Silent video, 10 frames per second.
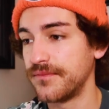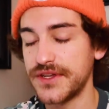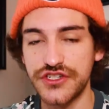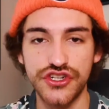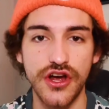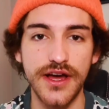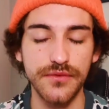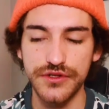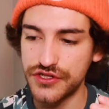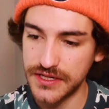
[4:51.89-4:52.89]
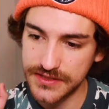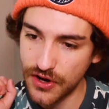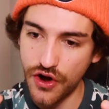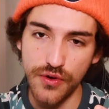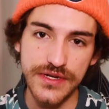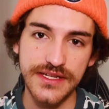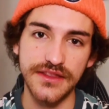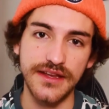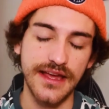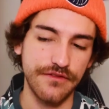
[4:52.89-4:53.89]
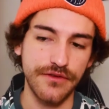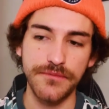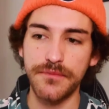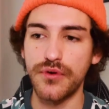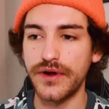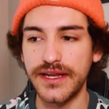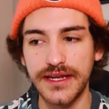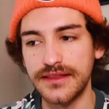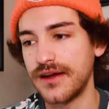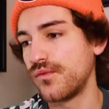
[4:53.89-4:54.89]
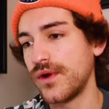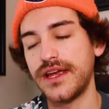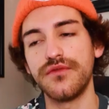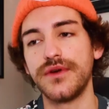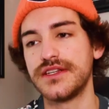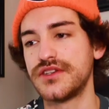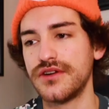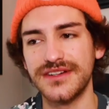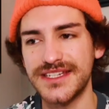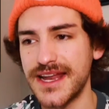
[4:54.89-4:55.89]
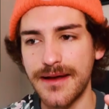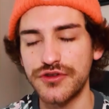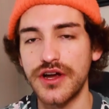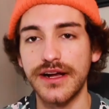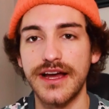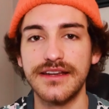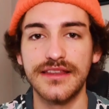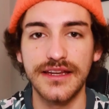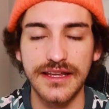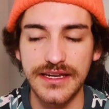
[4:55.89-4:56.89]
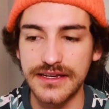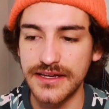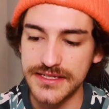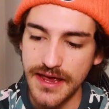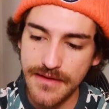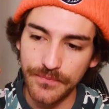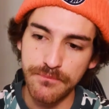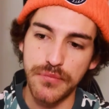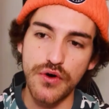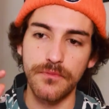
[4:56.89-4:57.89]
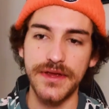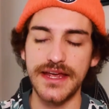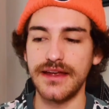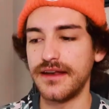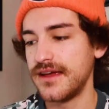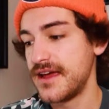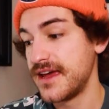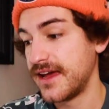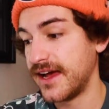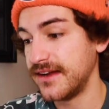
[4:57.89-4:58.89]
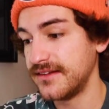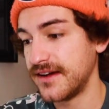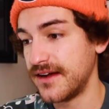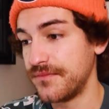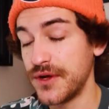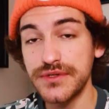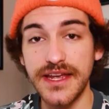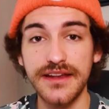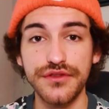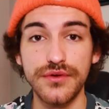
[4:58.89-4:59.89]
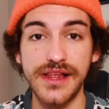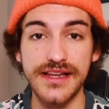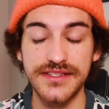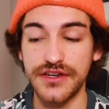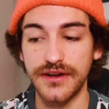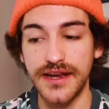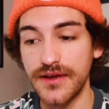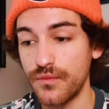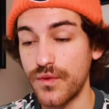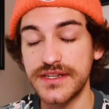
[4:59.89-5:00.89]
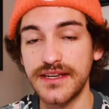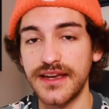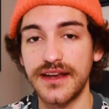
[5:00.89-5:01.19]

His shot was just always in the net from the point. He had that wicked wrister snapshot kind of thing that he does. Boom, in. And it was getting through last year, and it wasn't